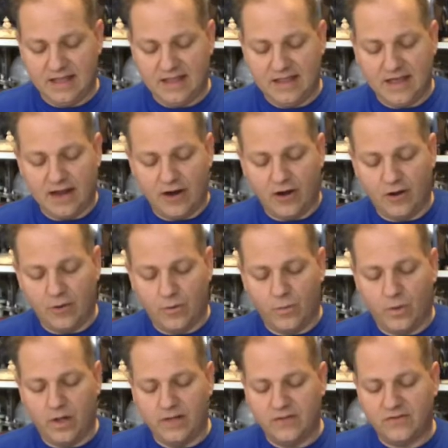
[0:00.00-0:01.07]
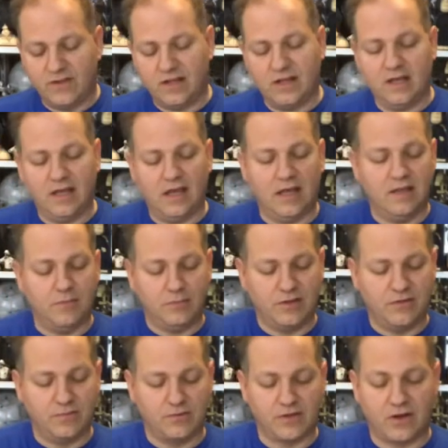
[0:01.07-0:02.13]
this
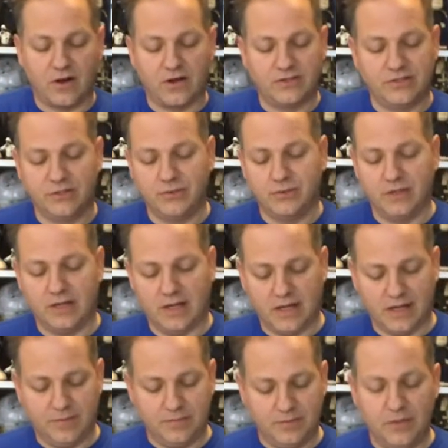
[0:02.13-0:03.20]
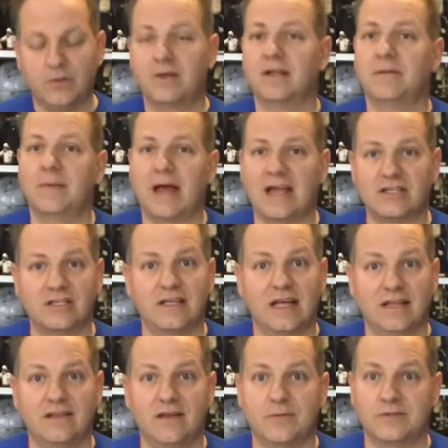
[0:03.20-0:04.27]
was a cartoon, you can imagine
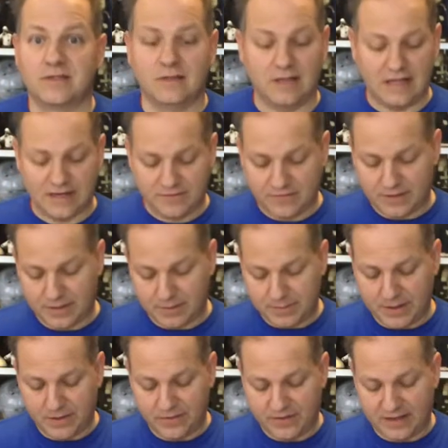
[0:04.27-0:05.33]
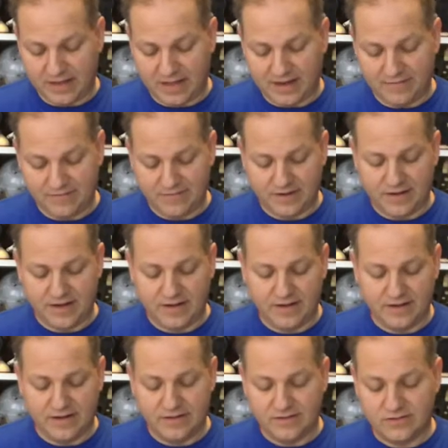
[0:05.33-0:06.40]
that there was a lot of like bigger than life
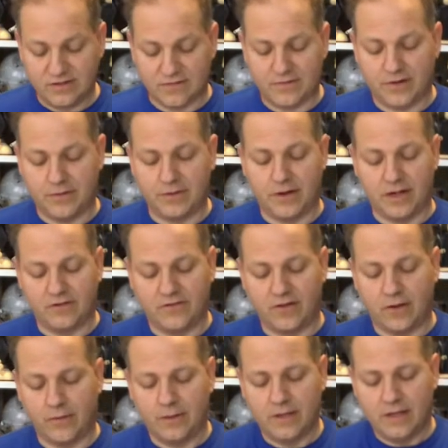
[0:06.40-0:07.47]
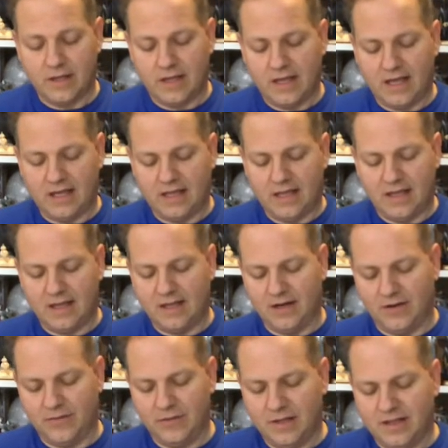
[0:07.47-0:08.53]
stuff going on. So, I
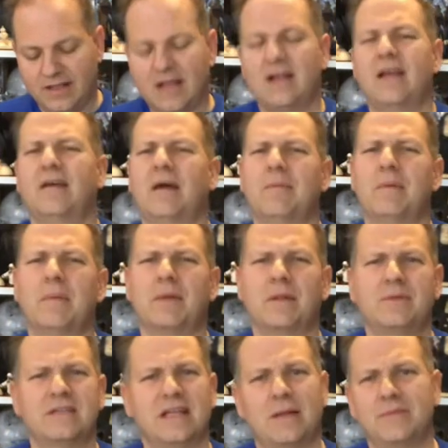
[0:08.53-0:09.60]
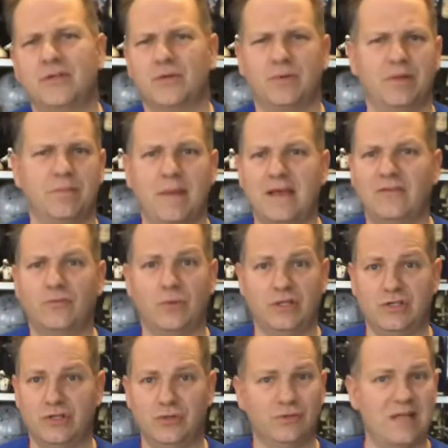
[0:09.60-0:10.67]
remember there was an episode with Mace
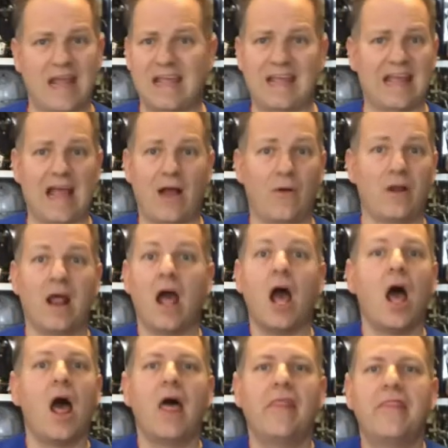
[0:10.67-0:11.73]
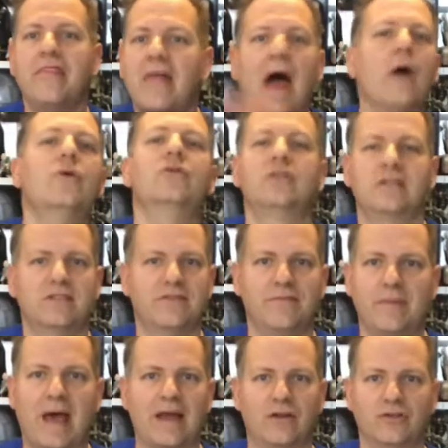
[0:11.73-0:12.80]
Windu taking out thousands of
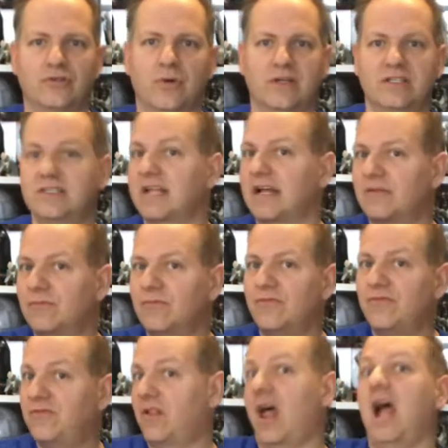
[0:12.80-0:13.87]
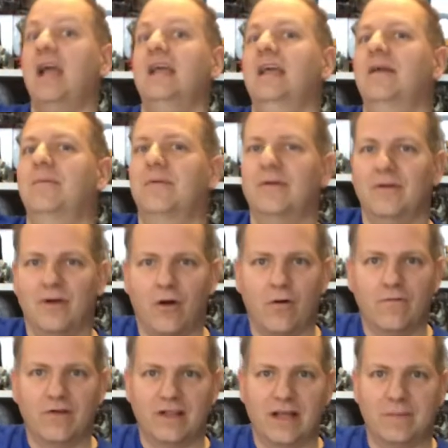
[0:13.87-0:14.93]
battle droids, just like flying
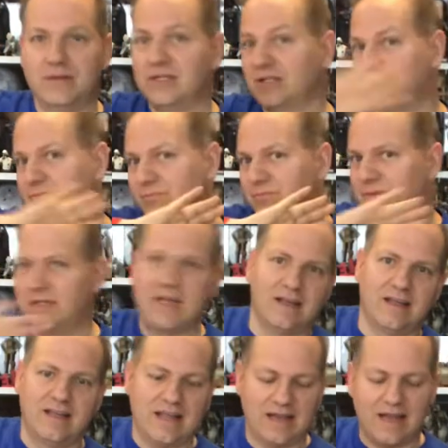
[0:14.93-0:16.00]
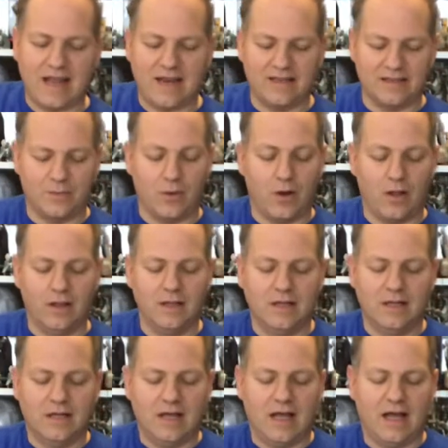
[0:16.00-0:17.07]
over them and just getting them all.
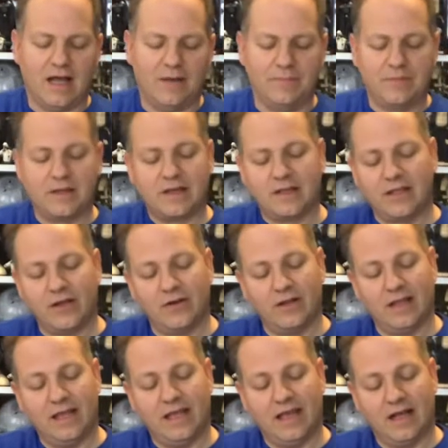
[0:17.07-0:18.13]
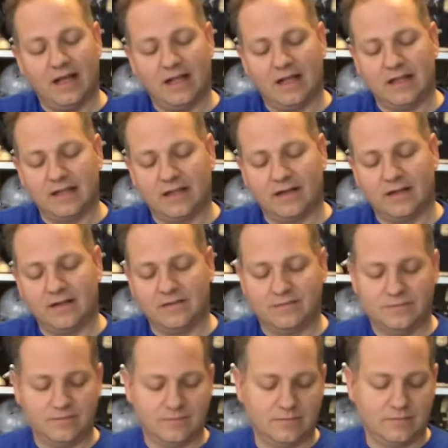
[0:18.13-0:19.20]
Clearly a little
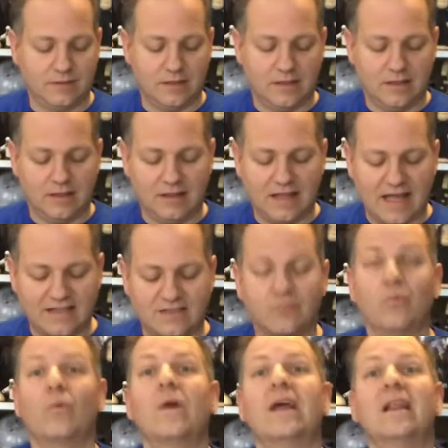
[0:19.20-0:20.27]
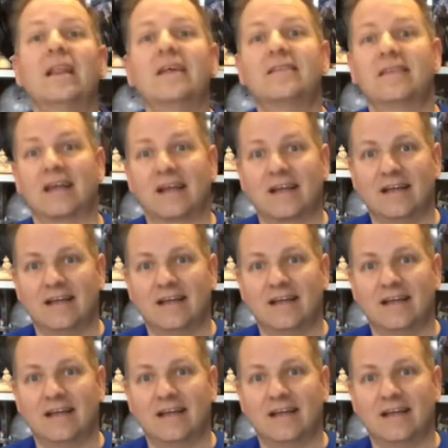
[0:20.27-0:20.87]
less realistic,